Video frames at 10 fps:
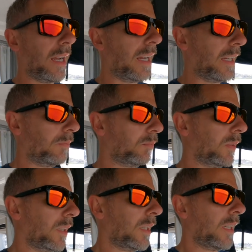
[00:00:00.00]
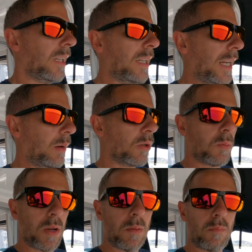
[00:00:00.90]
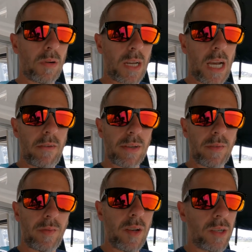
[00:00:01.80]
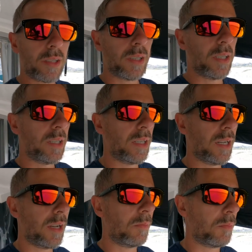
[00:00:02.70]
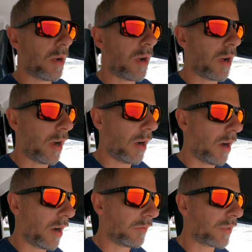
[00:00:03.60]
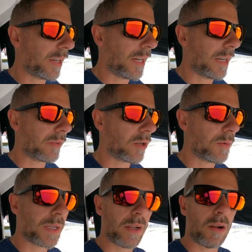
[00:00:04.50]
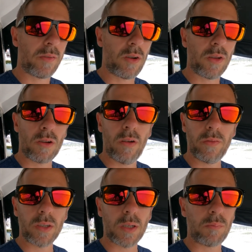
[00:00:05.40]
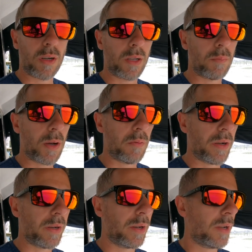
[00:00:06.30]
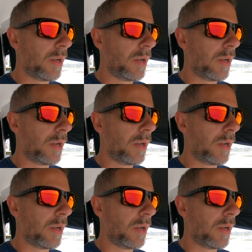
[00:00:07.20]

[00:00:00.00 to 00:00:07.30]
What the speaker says: And it was a bit precarious at first, but I've done it enough times now that I've got the confidence to bring the boat in